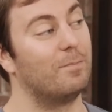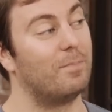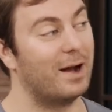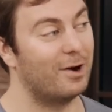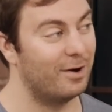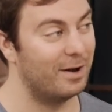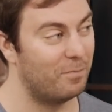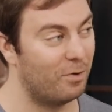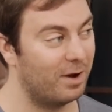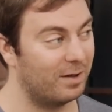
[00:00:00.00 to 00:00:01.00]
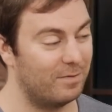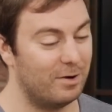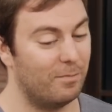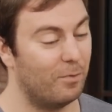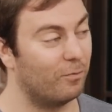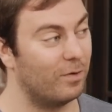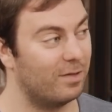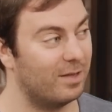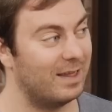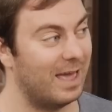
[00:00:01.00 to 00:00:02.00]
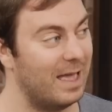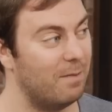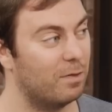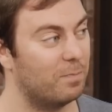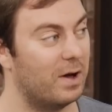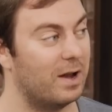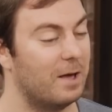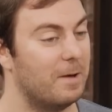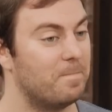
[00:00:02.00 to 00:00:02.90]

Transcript: better in more recent games, but